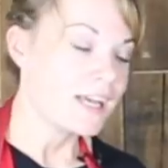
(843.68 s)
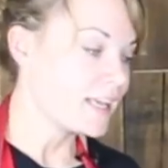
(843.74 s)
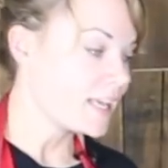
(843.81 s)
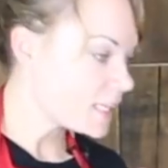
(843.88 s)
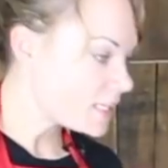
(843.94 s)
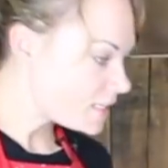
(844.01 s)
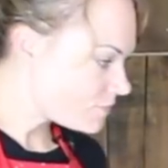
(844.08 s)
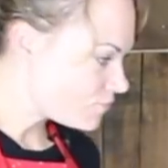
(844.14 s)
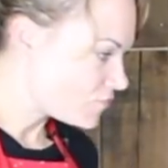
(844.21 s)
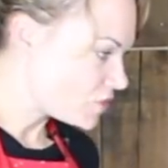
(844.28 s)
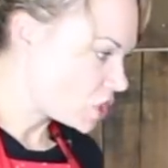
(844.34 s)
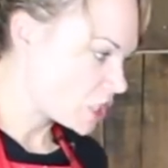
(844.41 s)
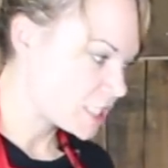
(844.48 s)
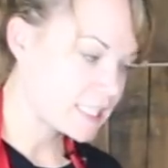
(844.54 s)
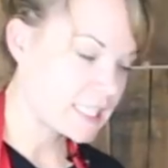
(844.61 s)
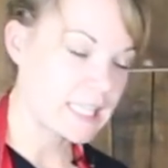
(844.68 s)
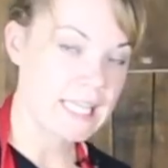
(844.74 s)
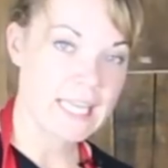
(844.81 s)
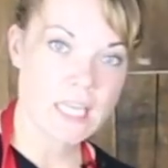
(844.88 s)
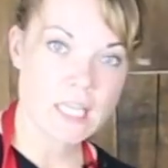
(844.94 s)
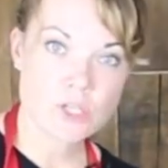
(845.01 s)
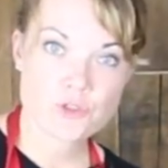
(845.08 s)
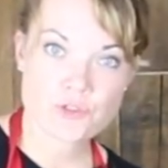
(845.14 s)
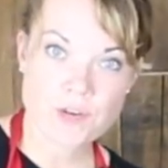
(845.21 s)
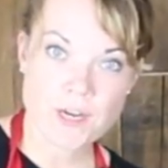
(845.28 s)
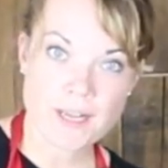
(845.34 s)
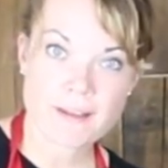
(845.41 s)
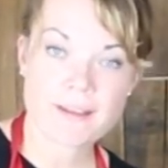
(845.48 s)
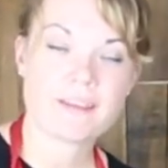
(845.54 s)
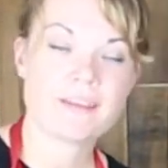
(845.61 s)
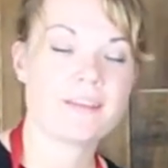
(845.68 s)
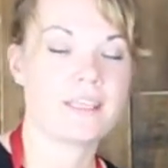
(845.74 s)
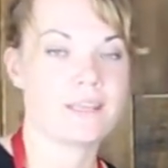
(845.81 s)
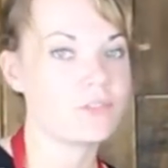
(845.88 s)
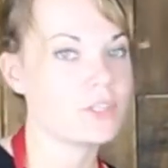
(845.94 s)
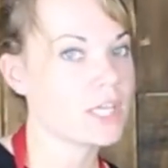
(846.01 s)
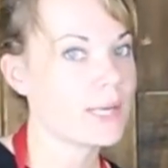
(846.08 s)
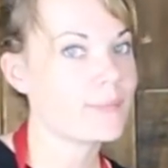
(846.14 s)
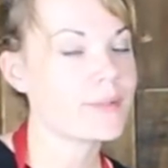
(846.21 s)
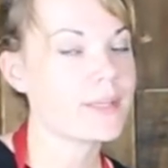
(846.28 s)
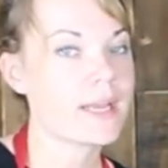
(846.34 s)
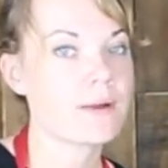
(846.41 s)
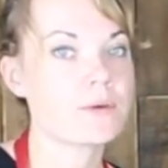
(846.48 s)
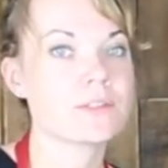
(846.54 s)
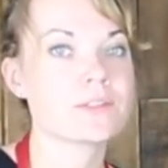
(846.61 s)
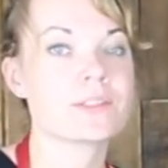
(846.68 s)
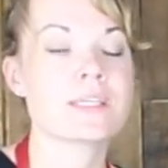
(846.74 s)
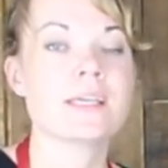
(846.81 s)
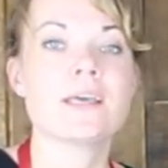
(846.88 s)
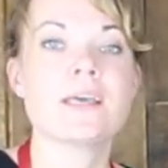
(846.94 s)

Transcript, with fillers: Again, just let it dry, give it a couple hours.